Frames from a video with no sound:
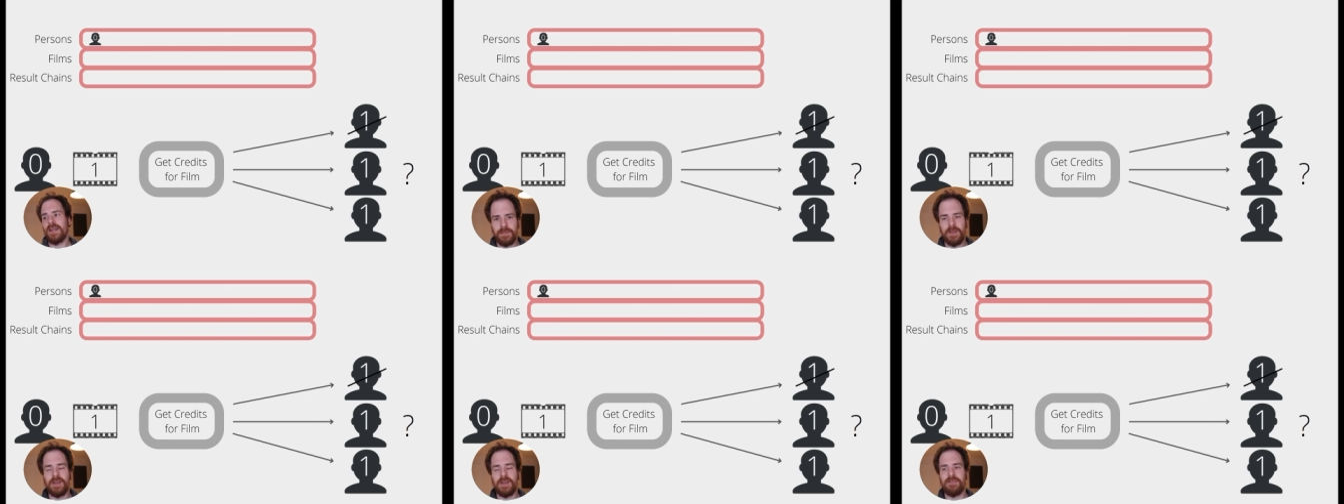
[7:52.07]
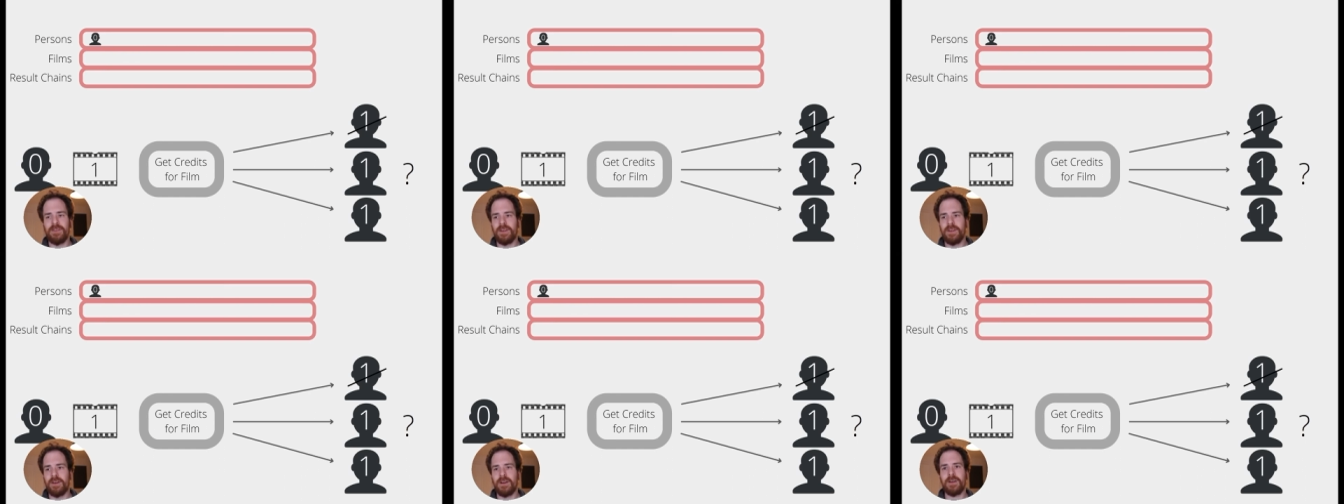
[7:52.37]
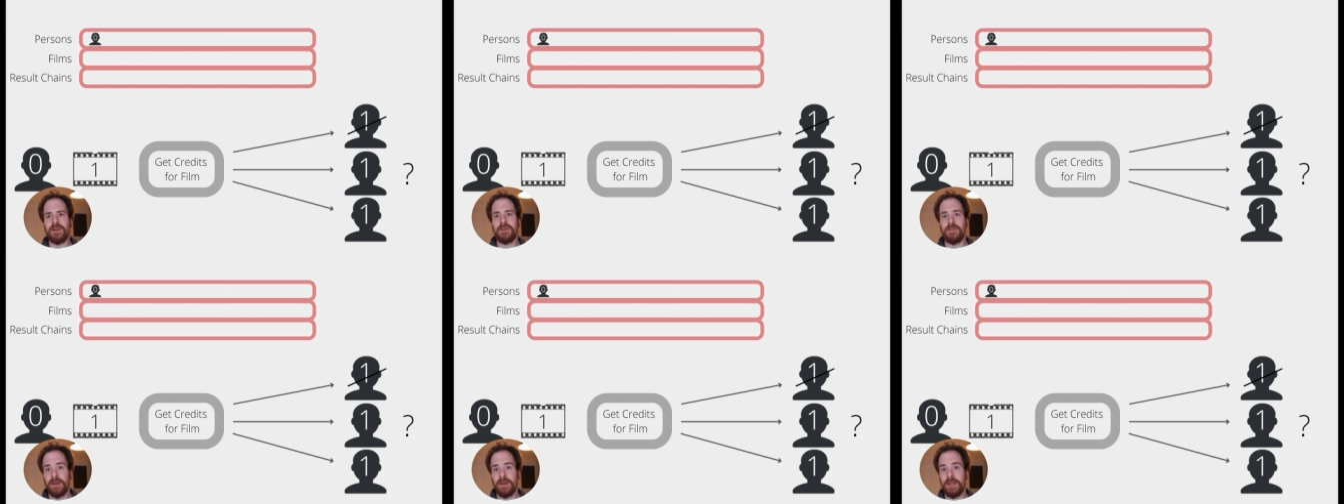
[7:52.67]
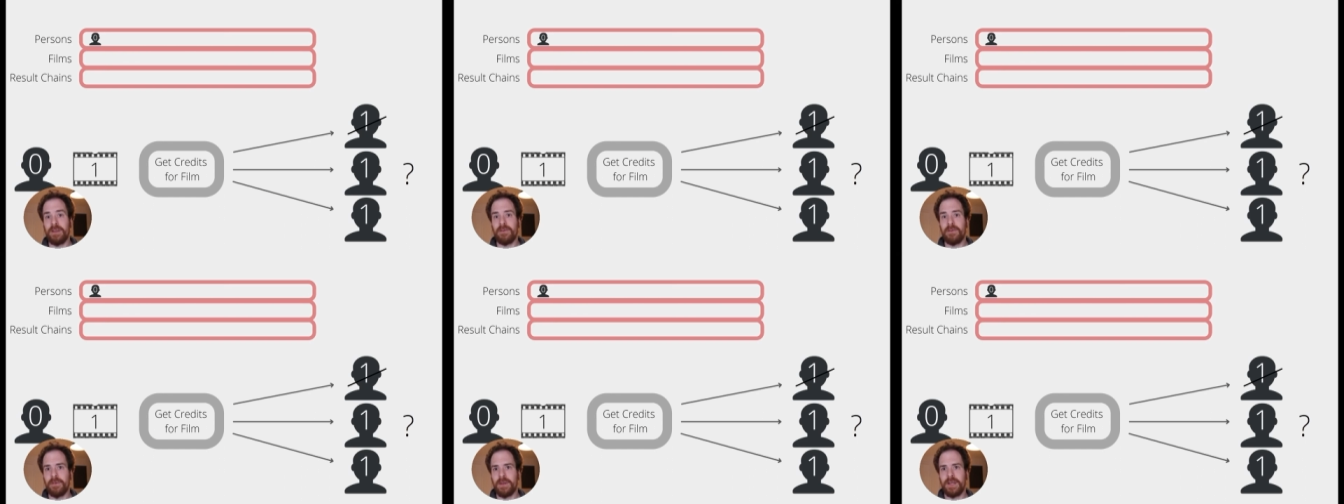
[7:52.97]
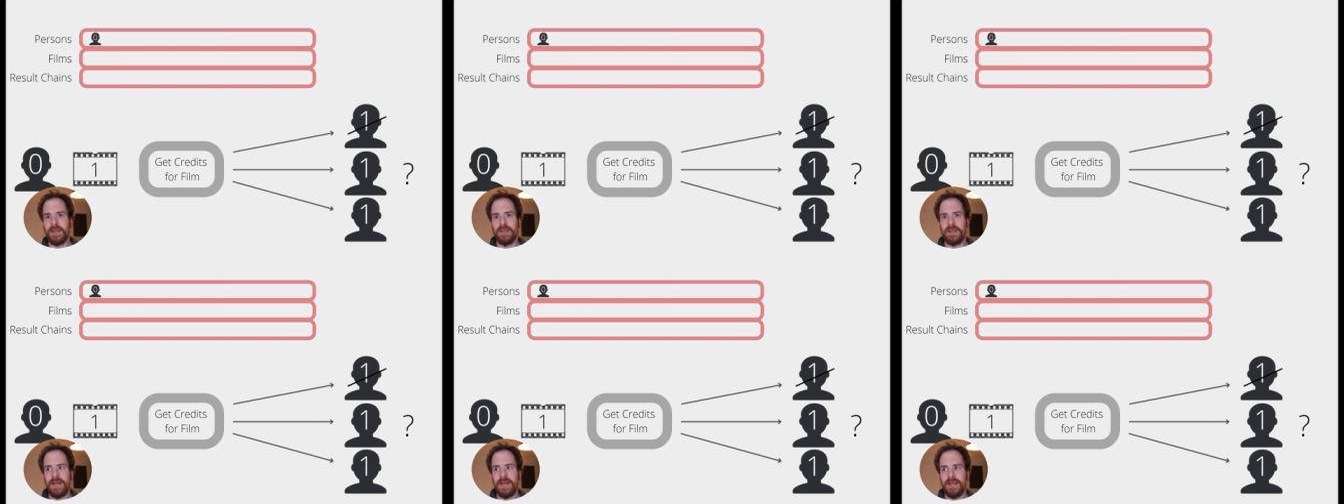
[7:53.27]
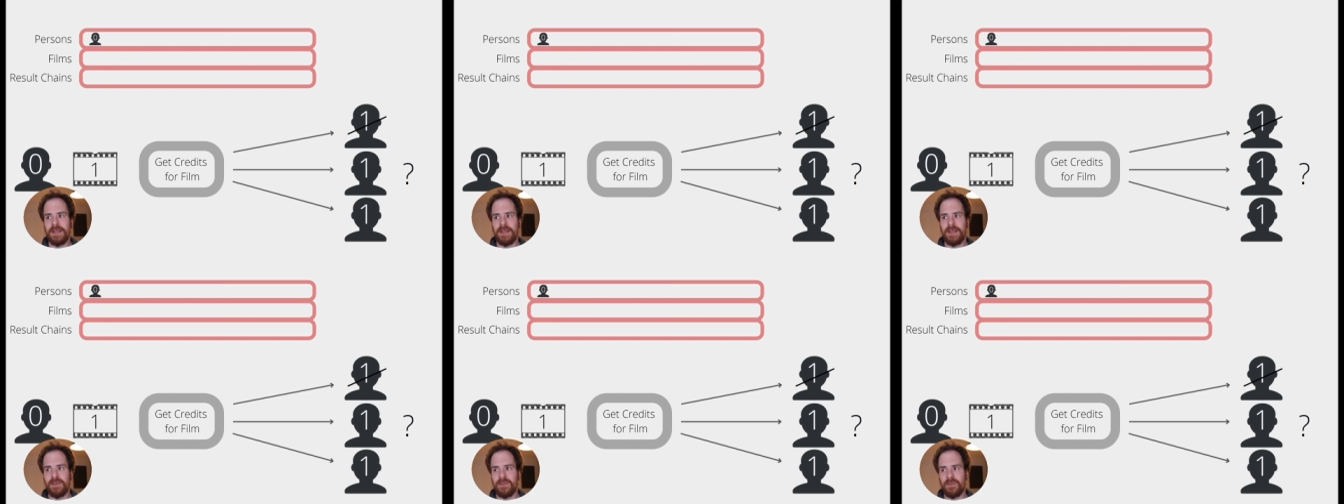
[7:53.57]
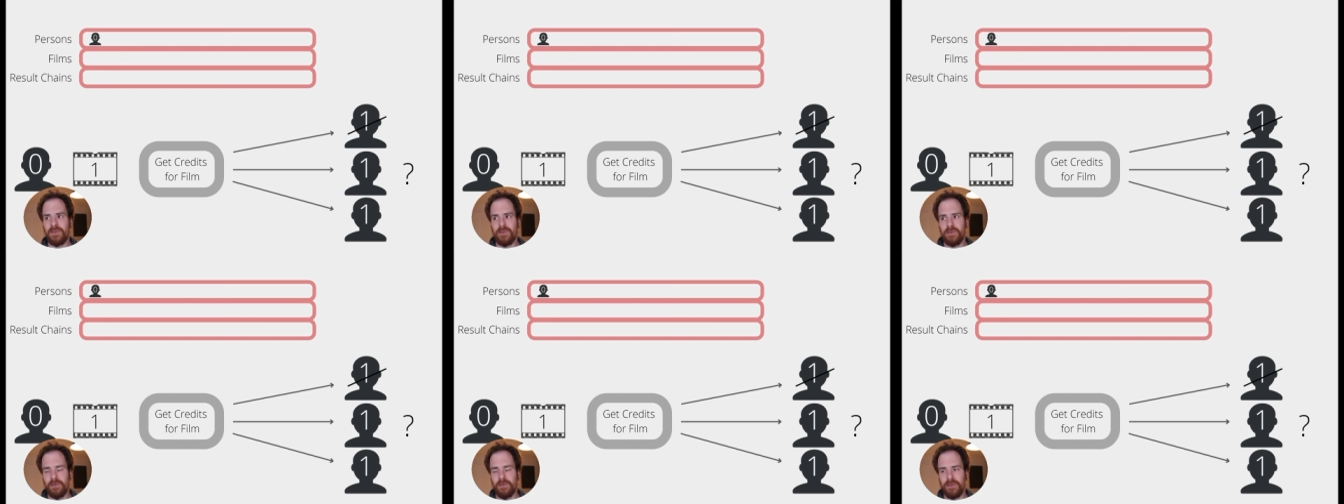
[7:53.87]
If they are great, we can add that
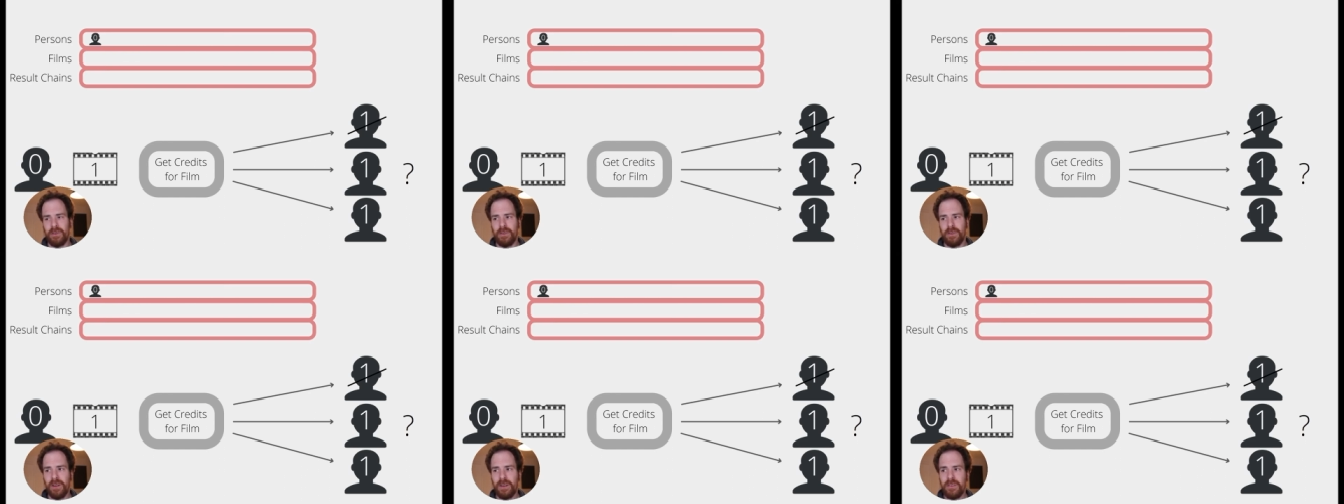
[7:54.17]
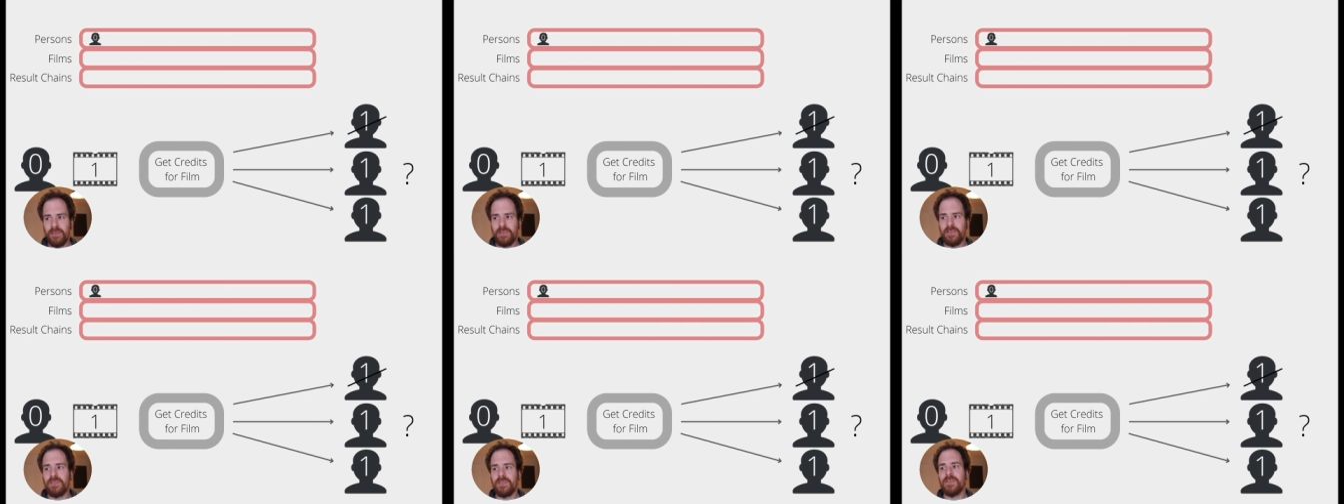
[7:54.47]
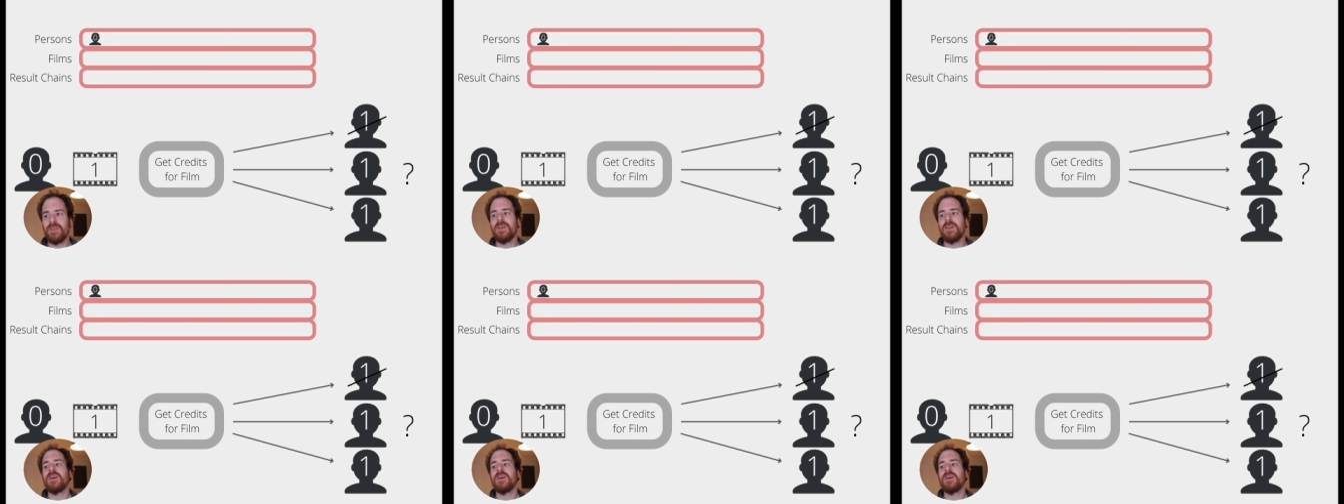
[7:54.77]
to the results.